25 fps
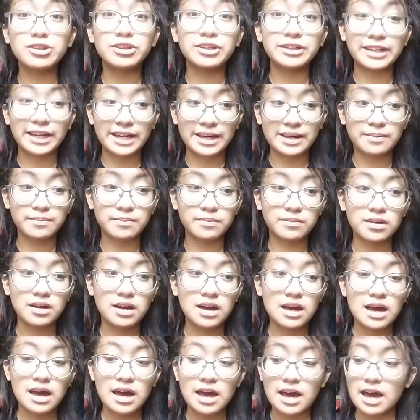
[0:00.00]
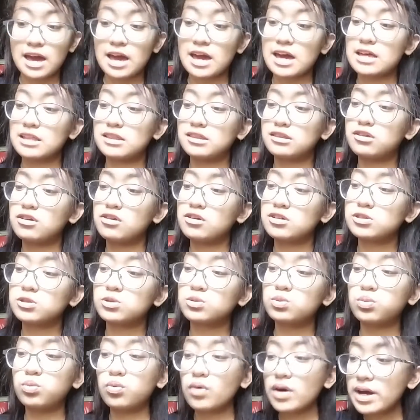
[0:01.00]
on the game, and
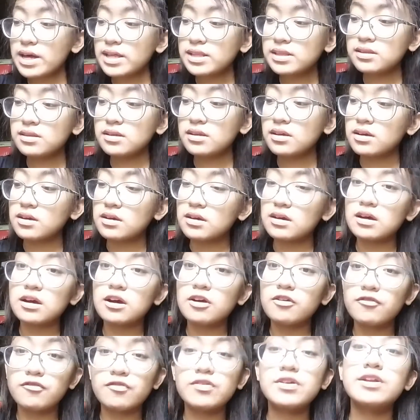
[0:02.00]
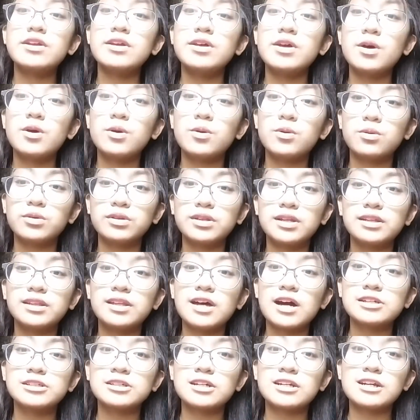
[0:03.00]
there's one video
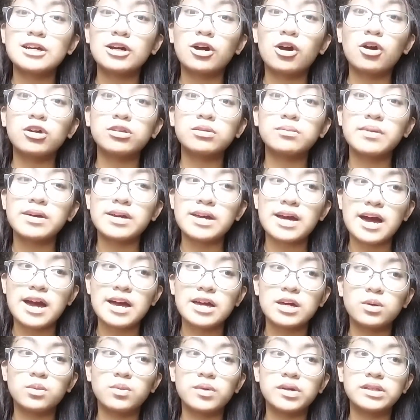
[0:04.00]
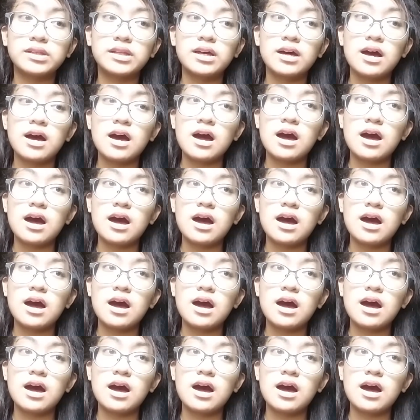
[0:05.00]
that actually caught my eye with